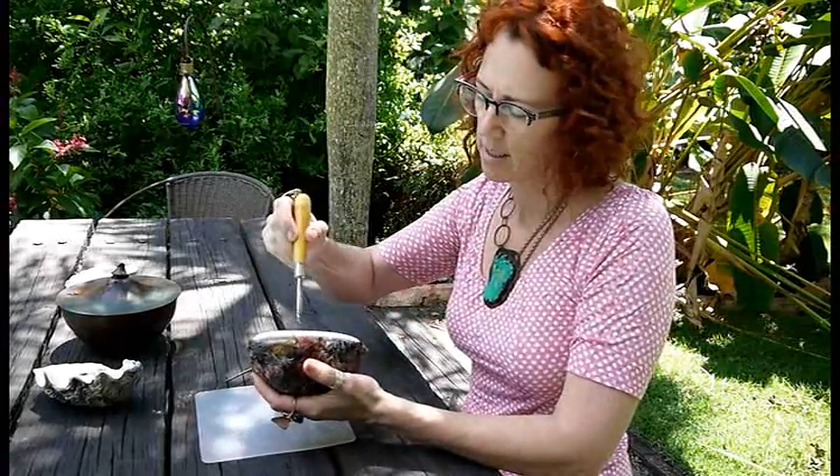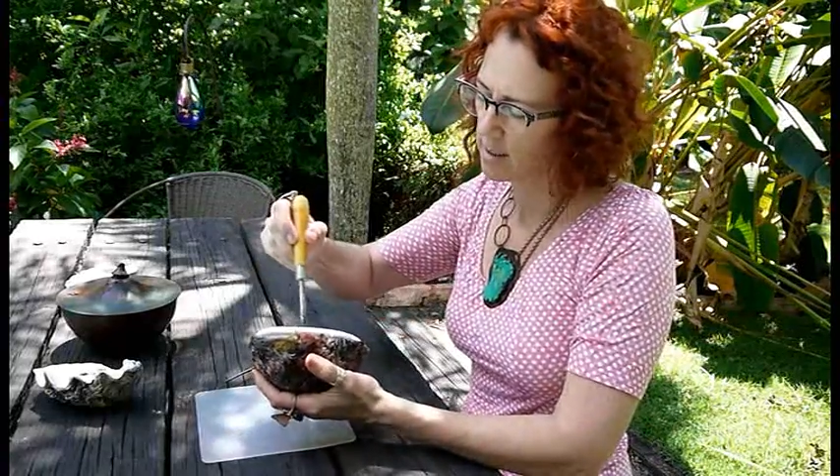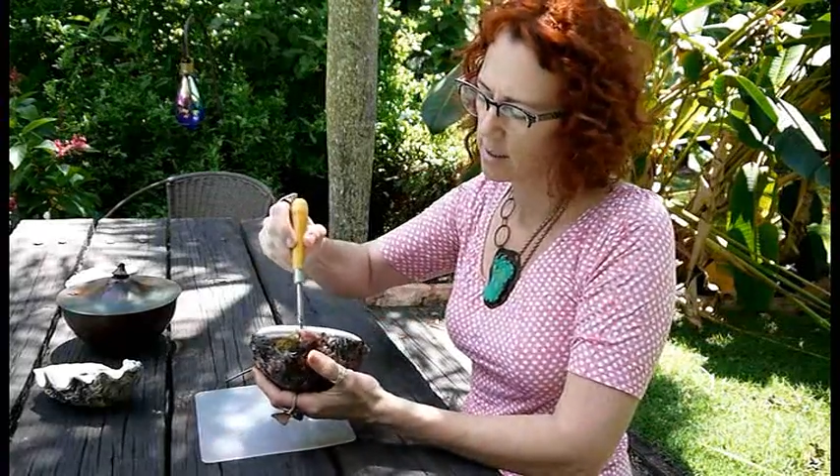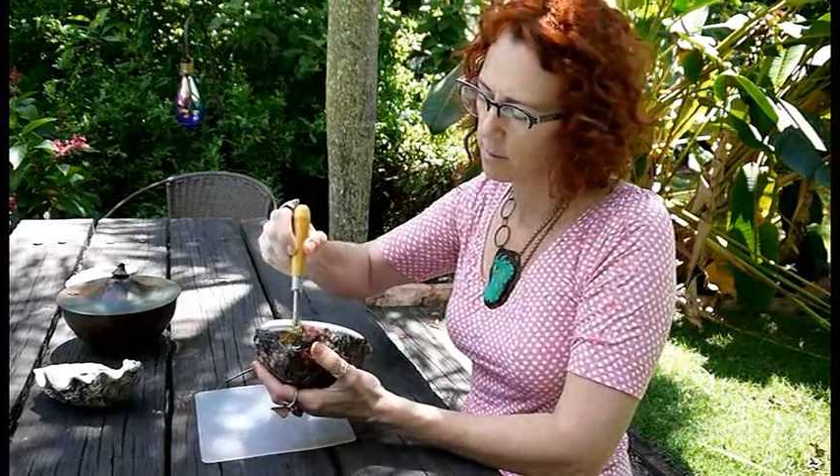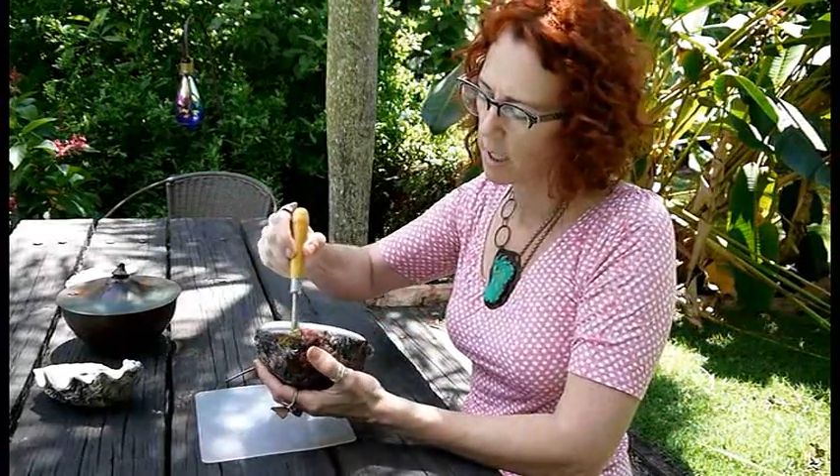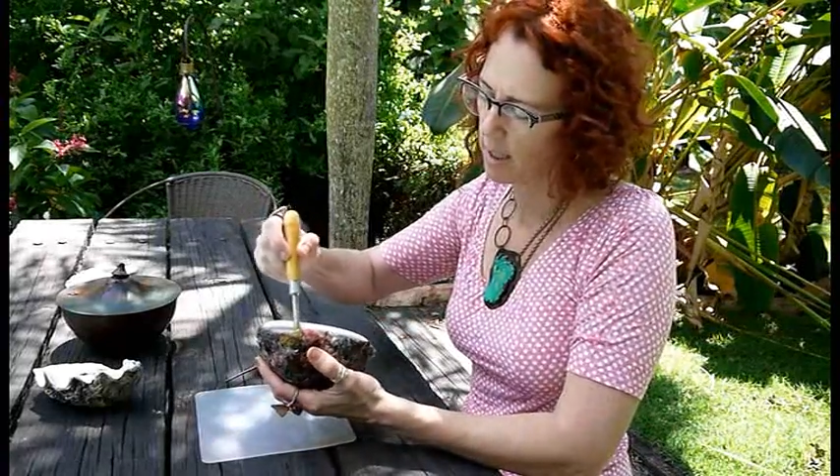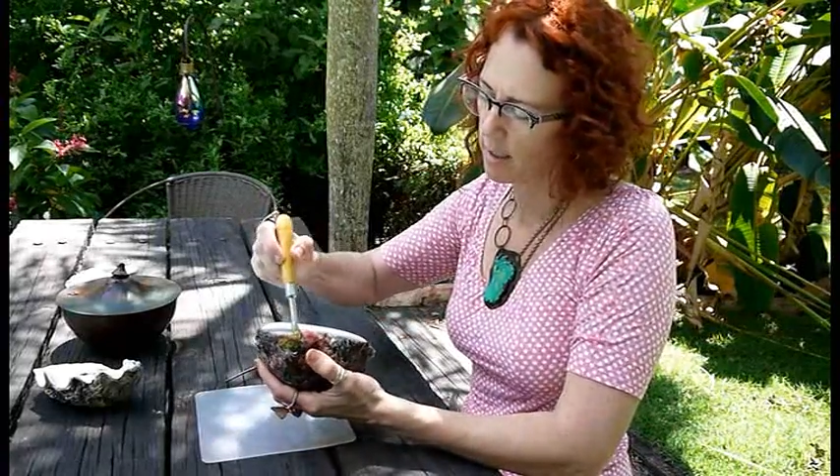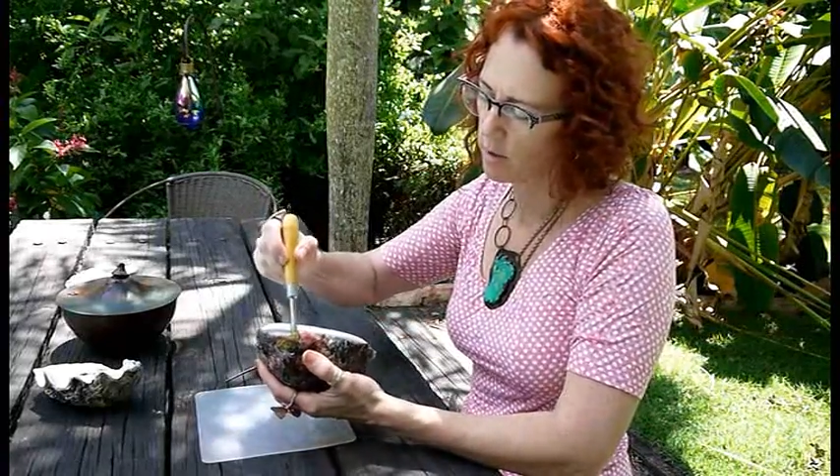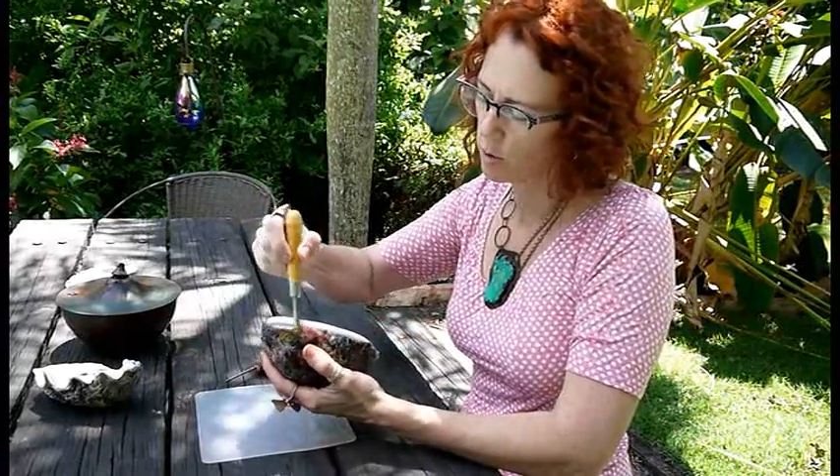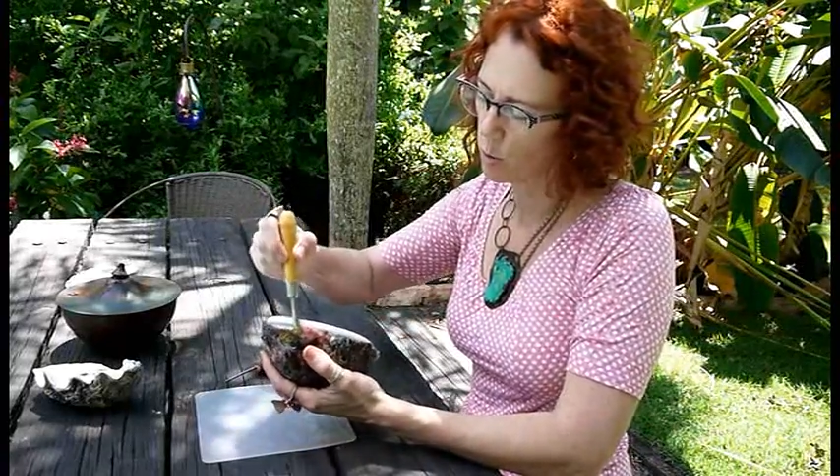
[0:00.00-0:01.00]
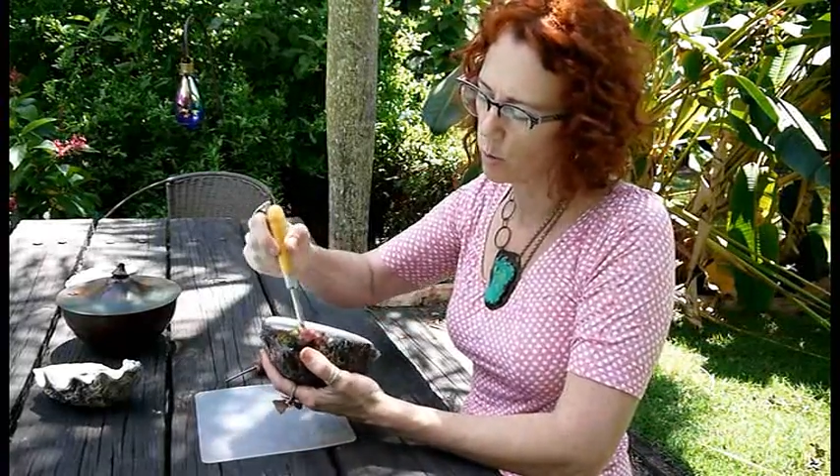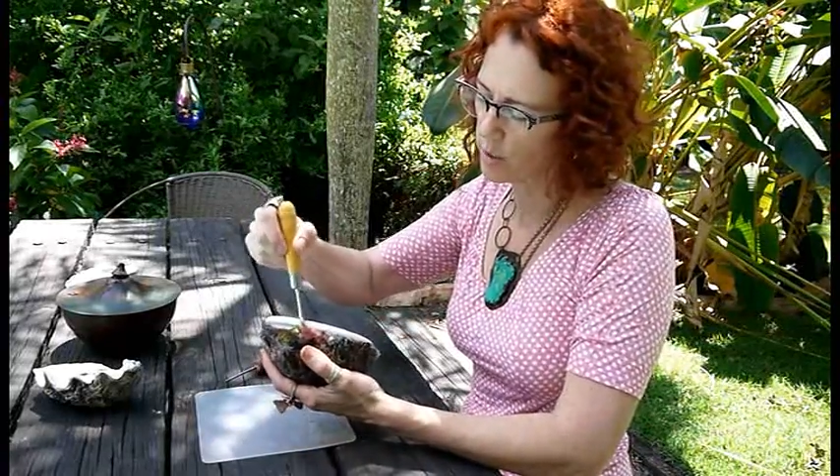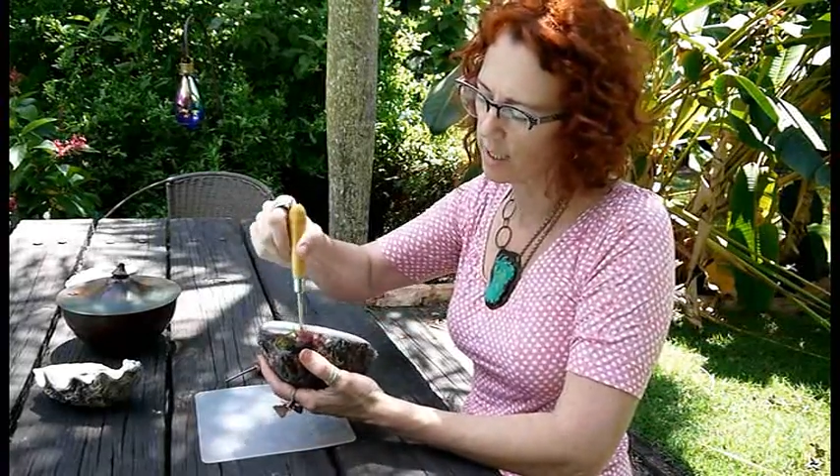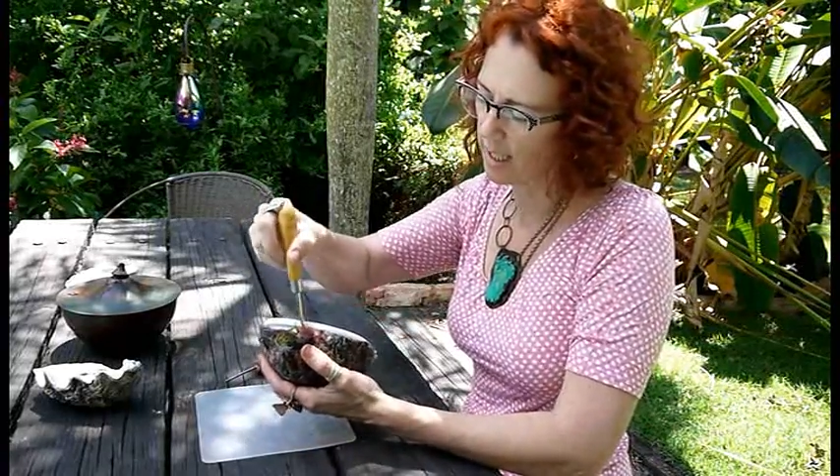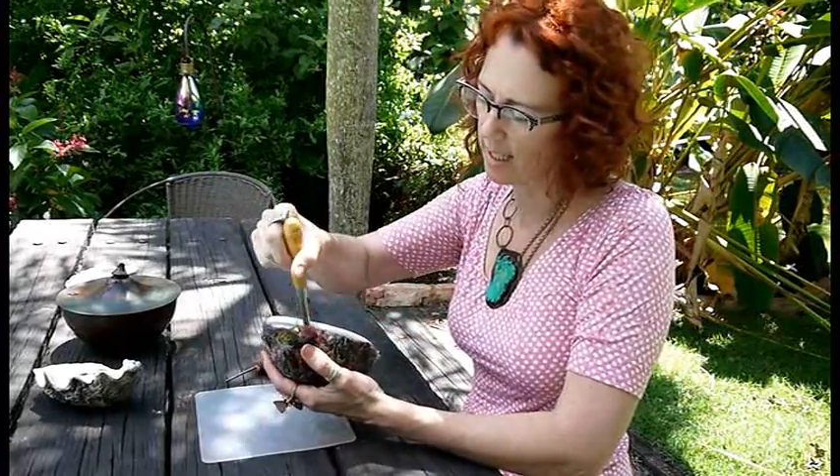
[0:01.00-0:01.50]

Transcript: some kind of tool to get